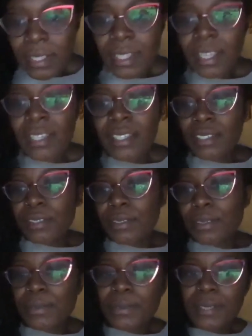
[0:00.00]
Thank
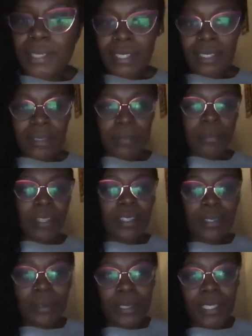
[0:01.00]
you. Thank
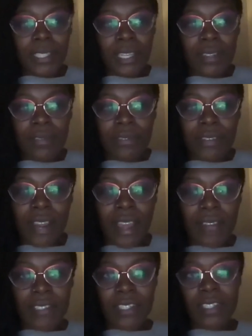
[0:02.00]
you again for
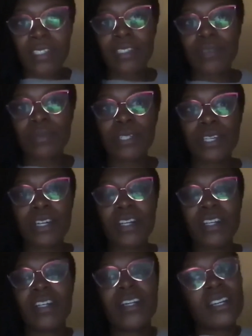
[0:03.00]
having us. We
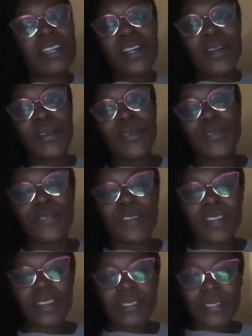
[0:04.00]
are
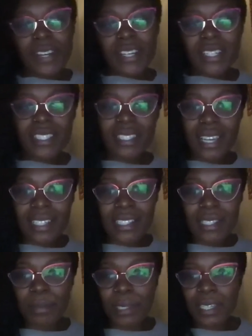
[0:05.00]
very, very excited
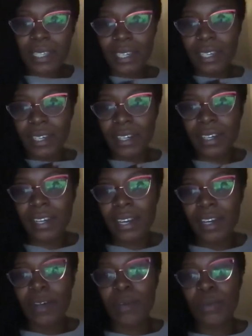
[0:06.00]
to be here.
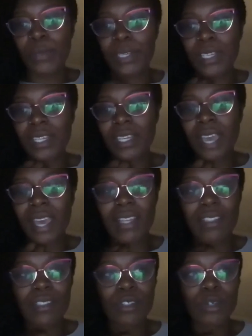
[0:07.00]
We
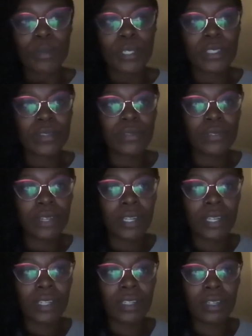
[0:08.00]
had so much
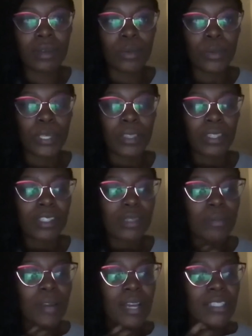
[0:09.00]
fun with this
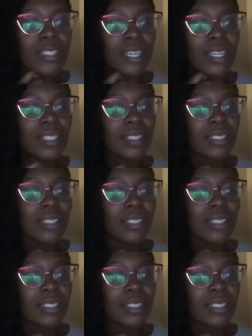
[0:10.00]
project.